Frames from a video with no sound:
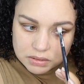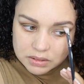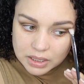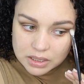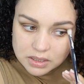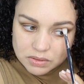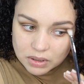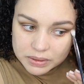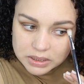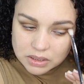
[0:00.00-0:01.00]
he's
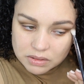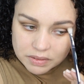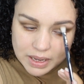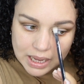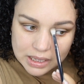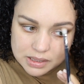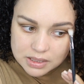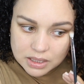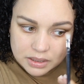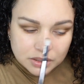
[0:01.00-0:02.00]
growing so fast,
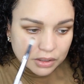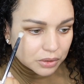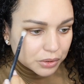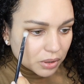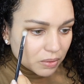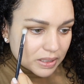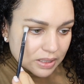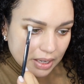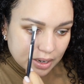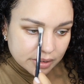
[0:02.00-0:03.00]
and you know, you always
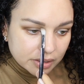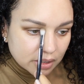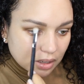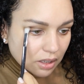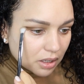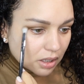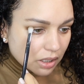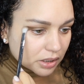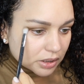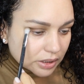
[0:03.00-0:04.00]
hear
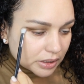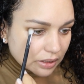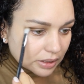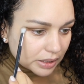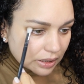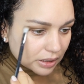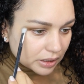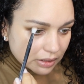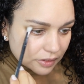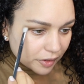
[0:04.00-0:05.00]
certain
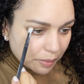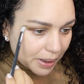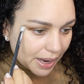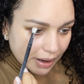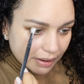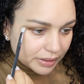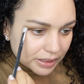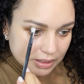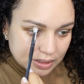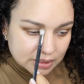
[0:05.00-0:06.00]
things from
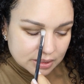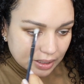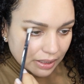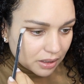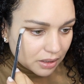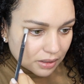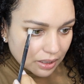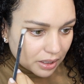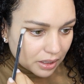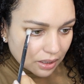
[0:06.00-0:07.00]
parents and it's like,
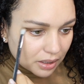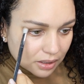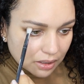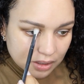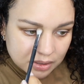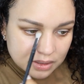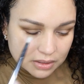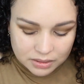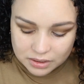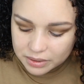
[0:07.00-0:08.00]
okay,
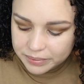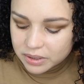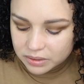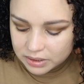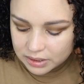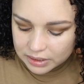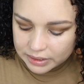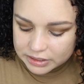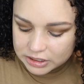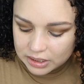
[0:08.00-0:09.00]
here we go, another
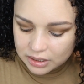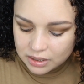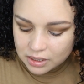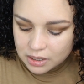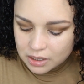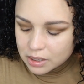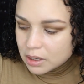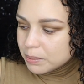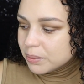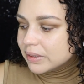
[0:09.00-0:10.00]
cliche.
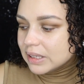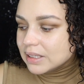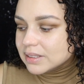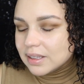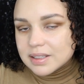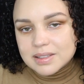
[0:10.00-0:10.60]
But when they say that